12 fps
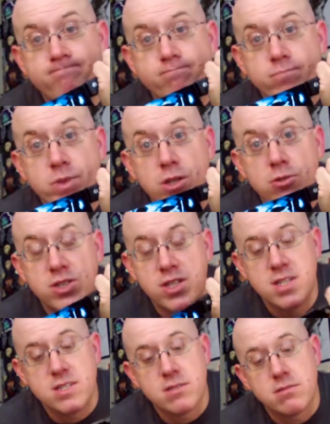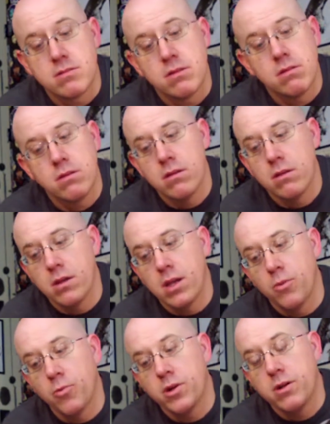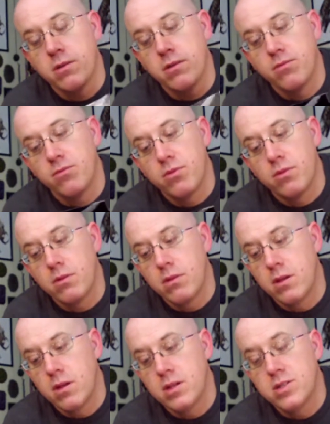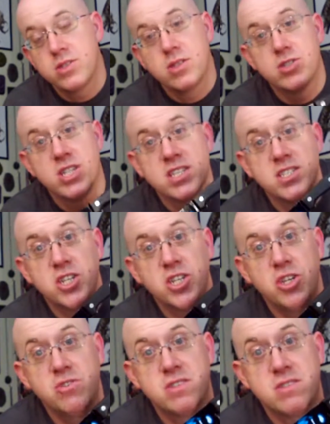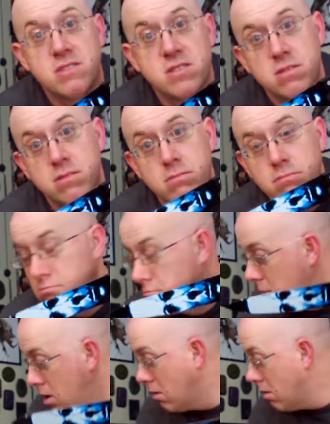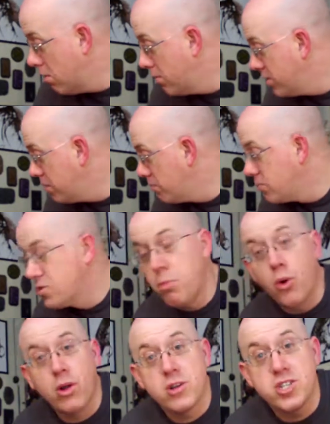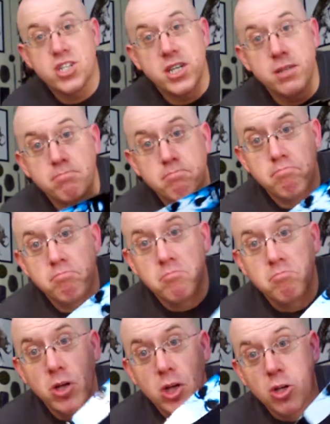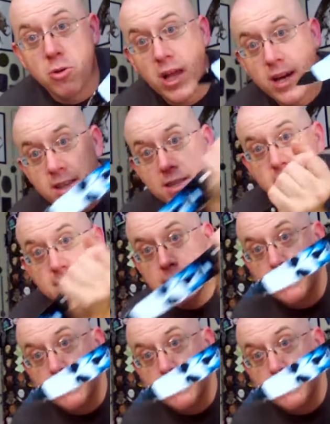use this in one of the suggested usage on the spoiler sheet. You know, like this.